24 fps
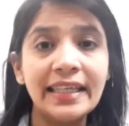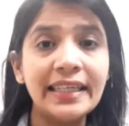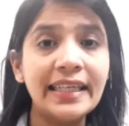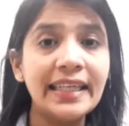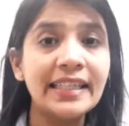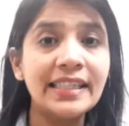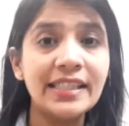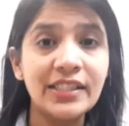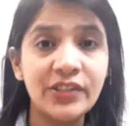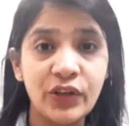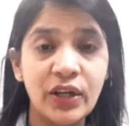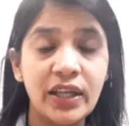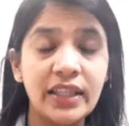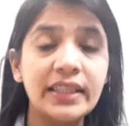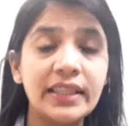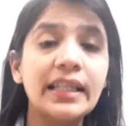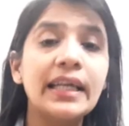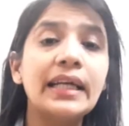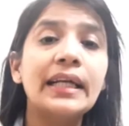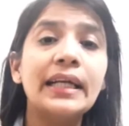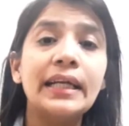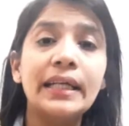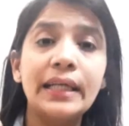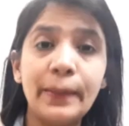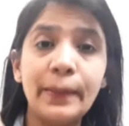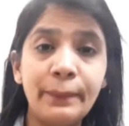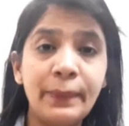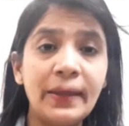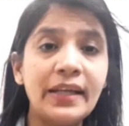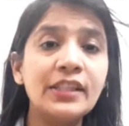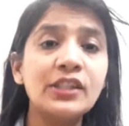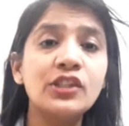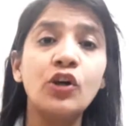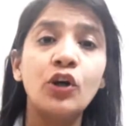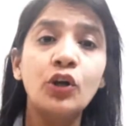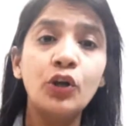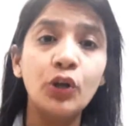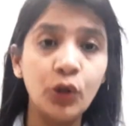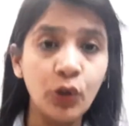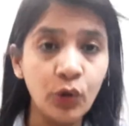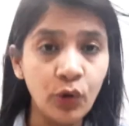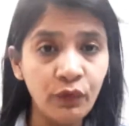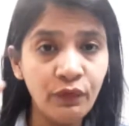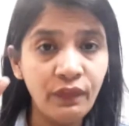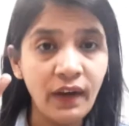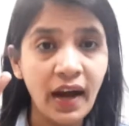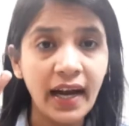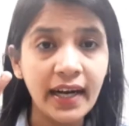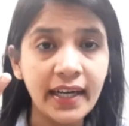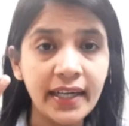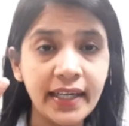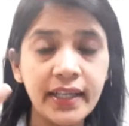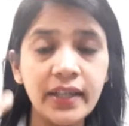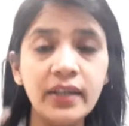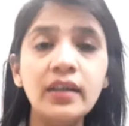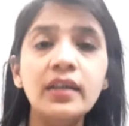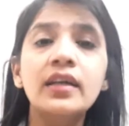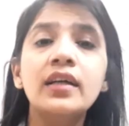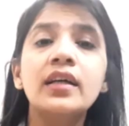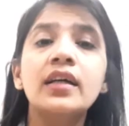strength depends on two factors: